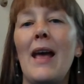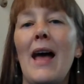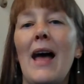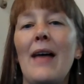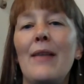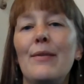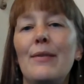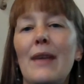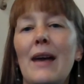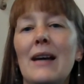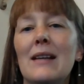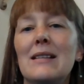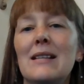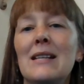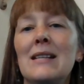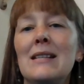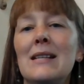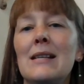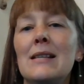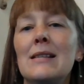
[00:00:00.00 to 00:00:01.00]
and that
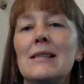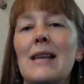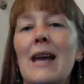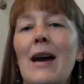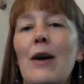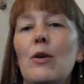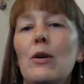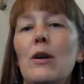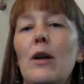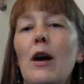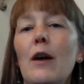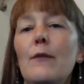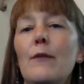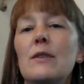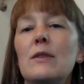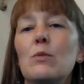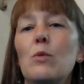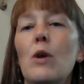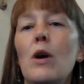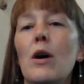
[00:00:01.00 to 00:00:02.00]
it is our
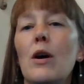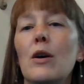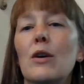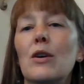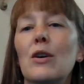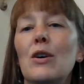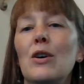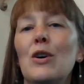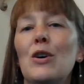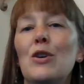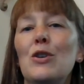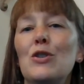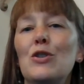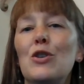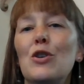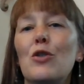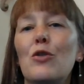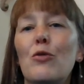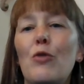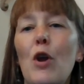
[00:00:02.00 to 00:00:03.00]
life's work
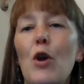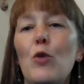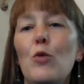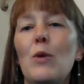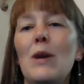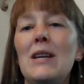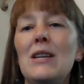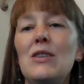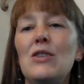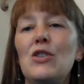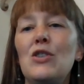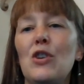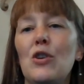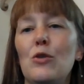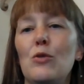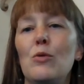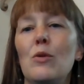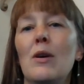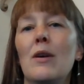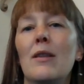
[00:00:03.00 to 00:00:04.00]
to grow
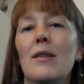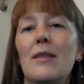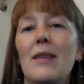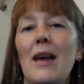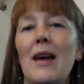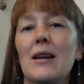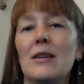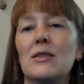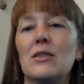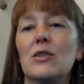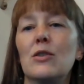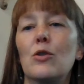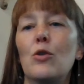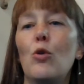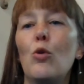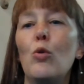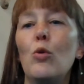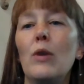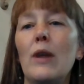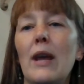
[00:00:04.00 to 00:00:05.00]
into that
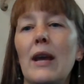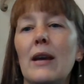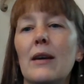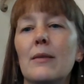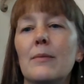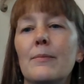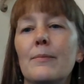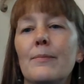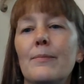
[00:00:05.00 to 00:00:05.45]
calling,